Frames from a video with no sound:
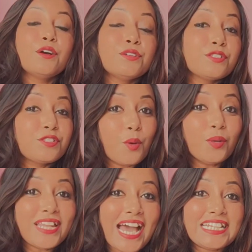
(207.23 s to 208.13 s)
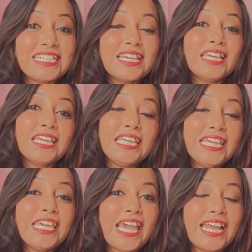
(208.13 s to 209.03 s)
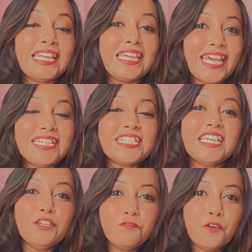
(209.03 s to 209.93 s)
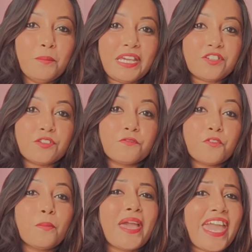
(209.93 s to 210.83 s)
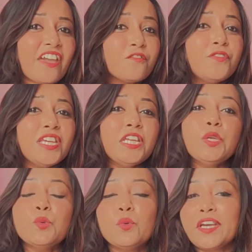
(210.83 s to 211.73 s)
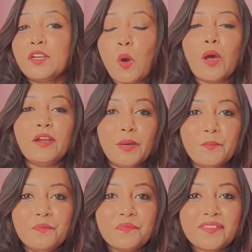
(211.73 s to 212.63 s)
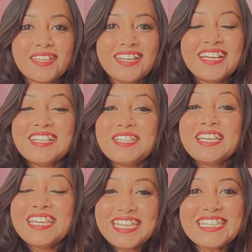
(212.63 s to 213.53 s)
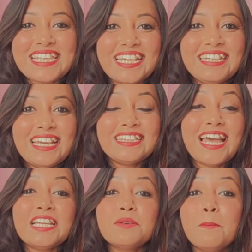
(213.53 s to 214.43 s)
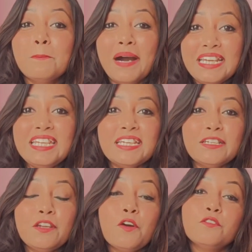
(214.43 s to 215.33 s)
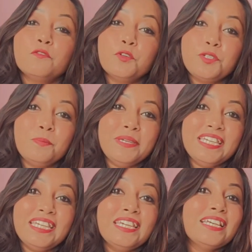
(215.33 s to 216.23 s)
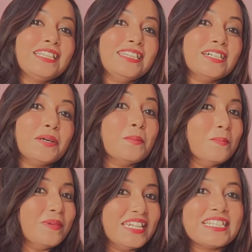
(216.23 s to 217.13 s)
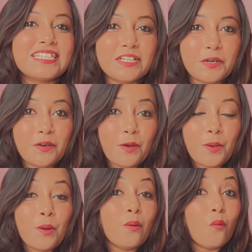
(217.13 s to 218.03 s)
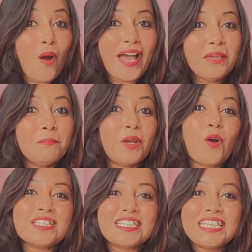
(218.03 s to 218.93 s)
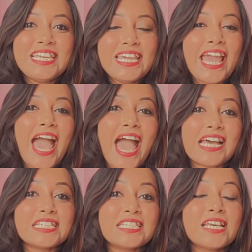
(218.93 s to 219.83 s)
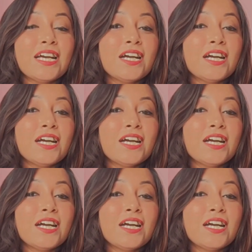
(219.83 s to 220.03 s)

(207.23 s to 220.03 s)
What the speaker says: so that he can get information from every nook and corner. He said that Banyan would be the minister. Why? Because he has